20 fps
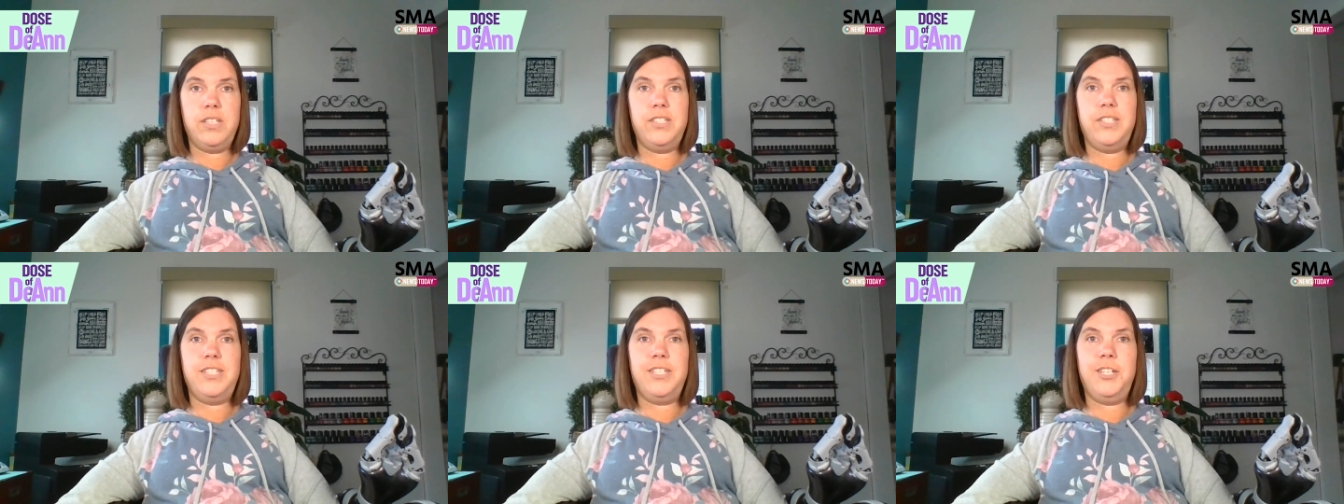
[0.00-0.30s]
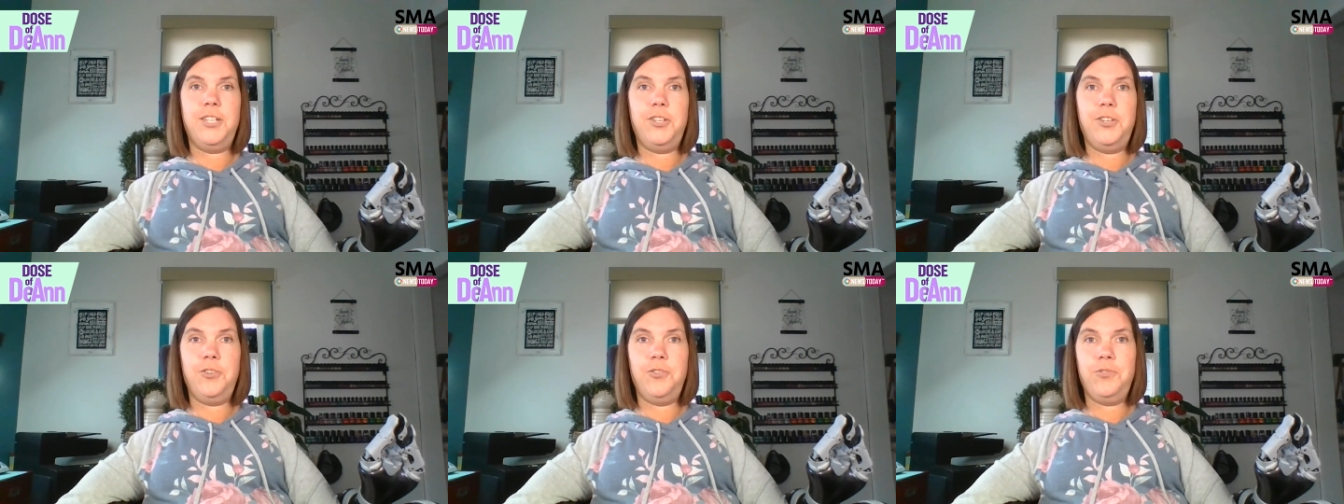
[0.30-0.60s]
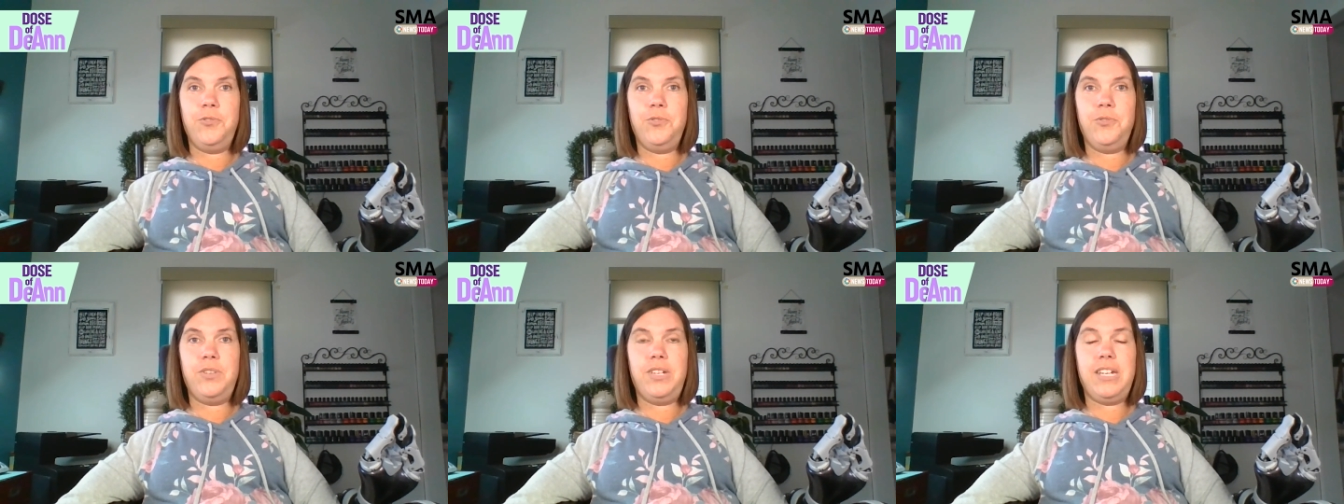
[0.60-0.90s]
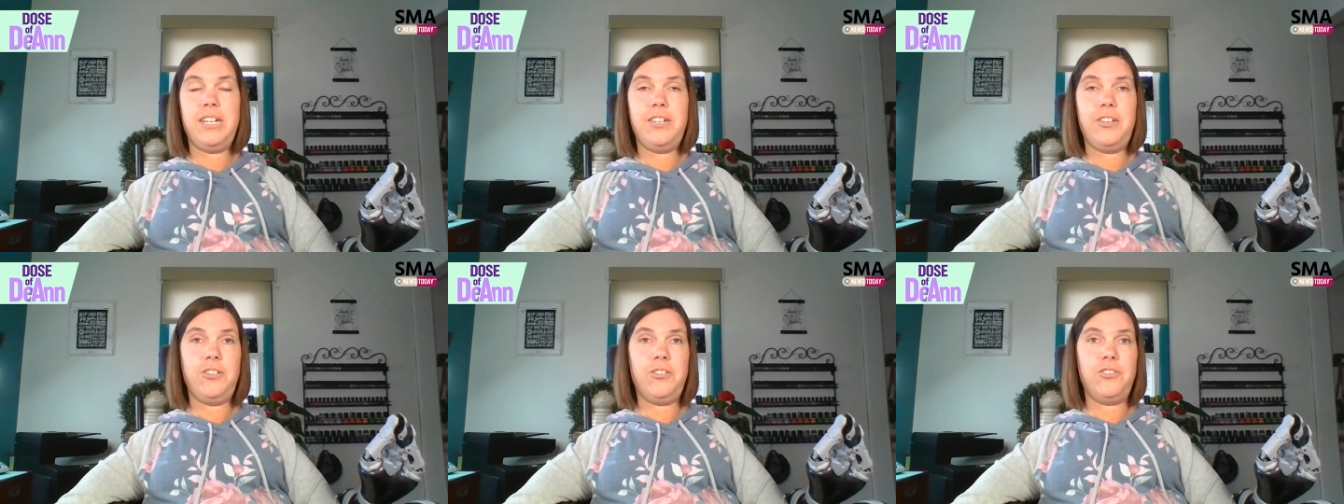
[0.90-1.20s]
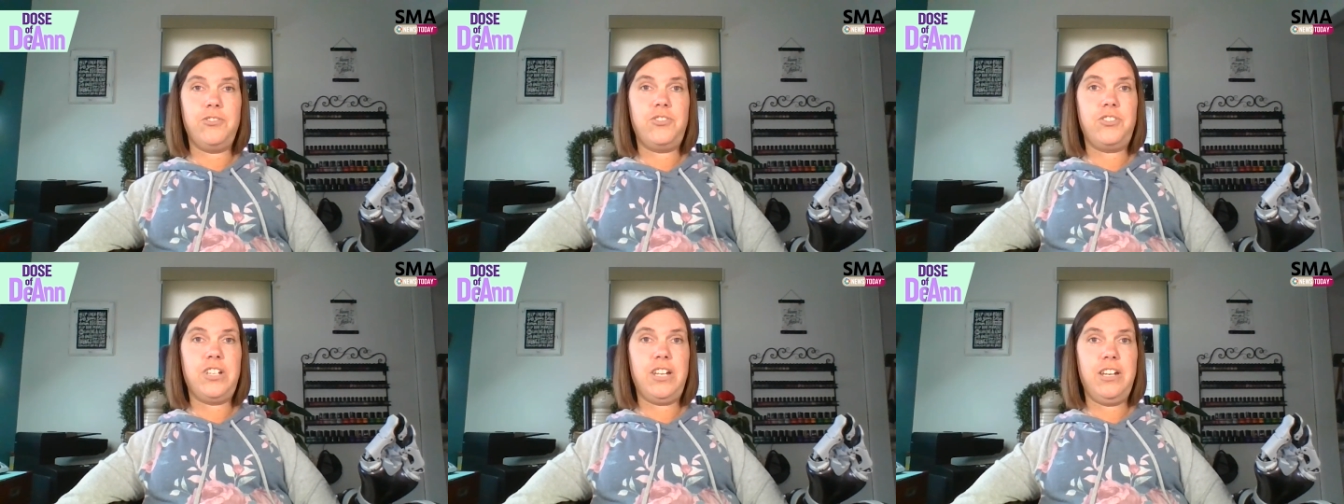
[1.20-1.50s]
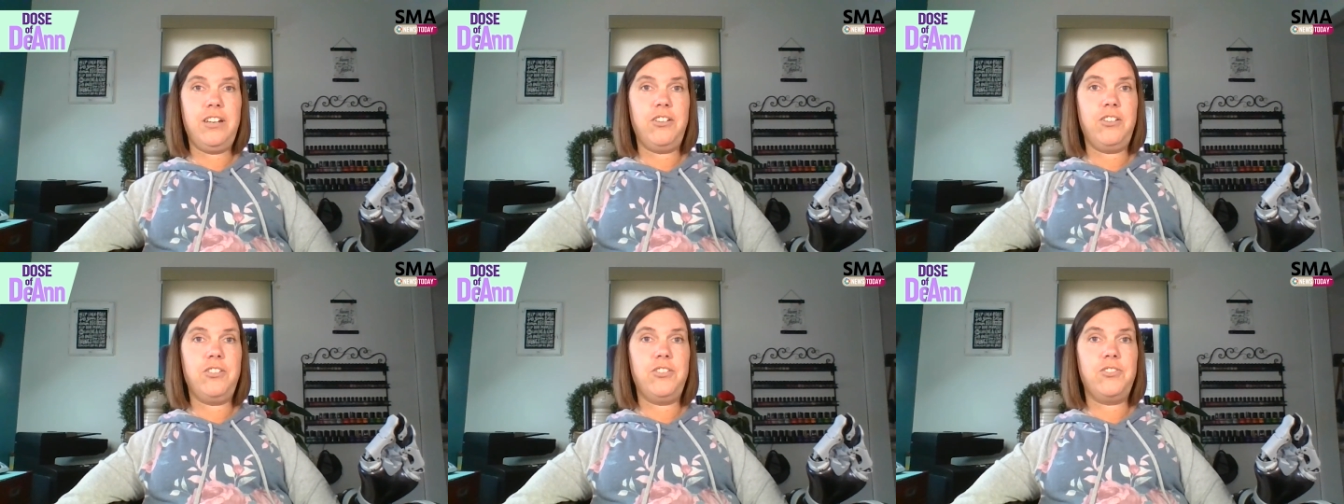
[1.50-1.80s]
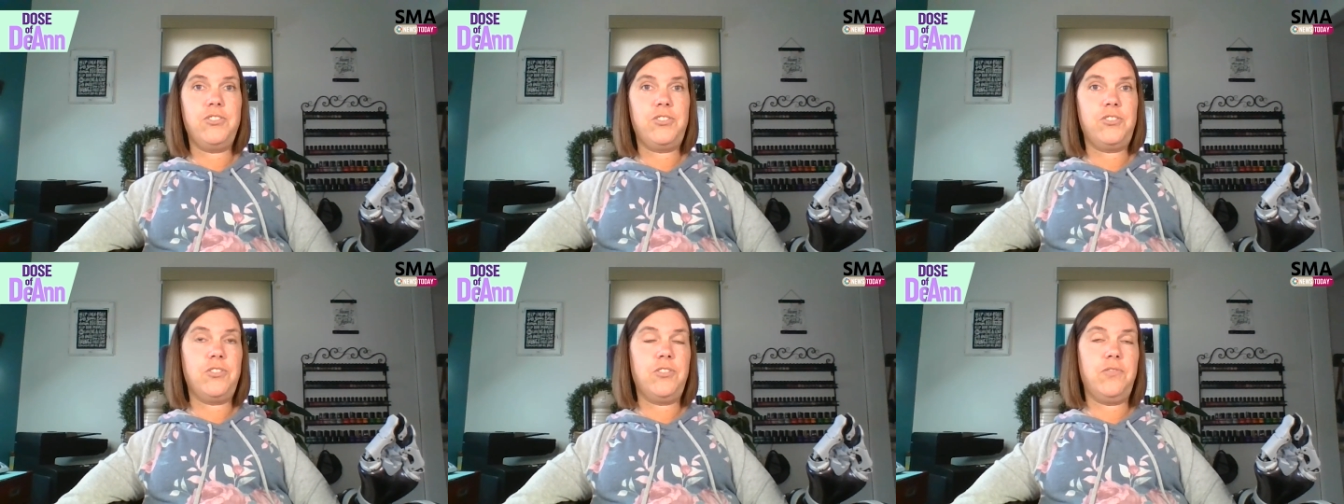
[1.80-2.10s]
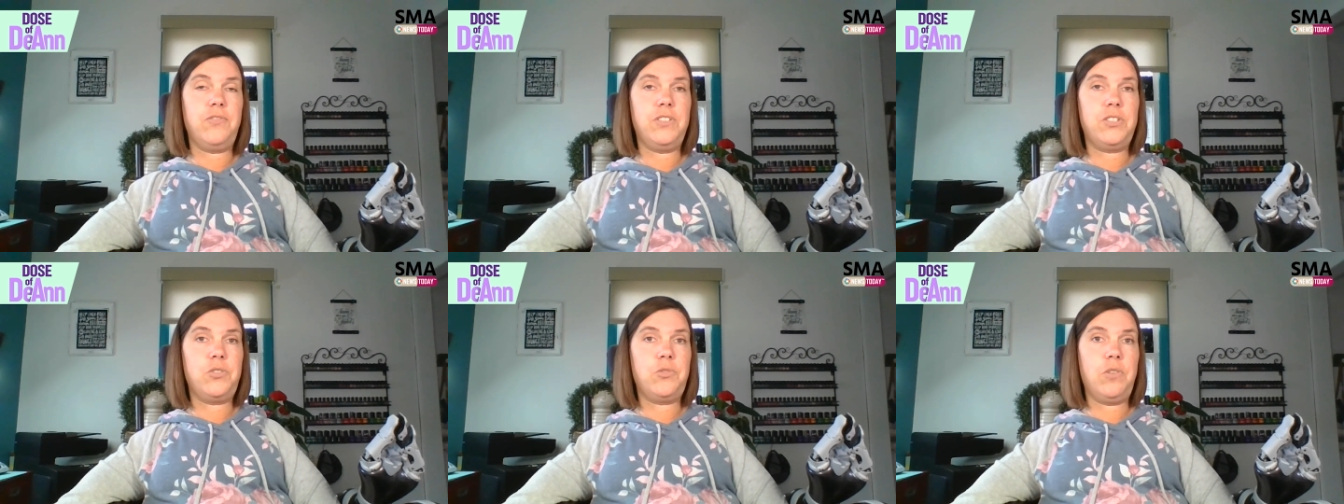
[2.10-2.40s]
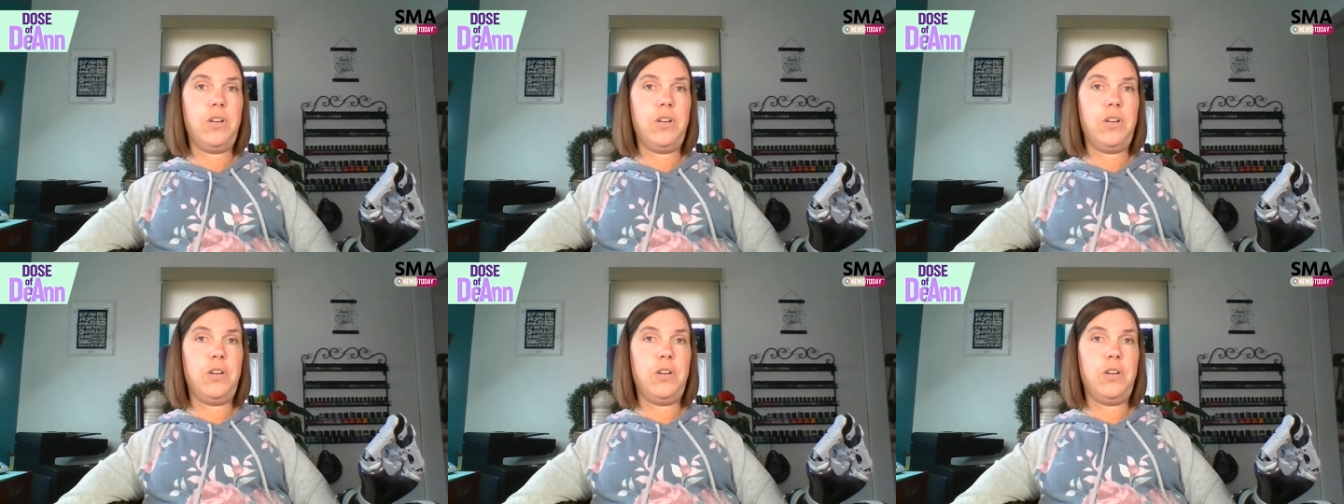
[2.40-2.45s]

Do you get your chair serviced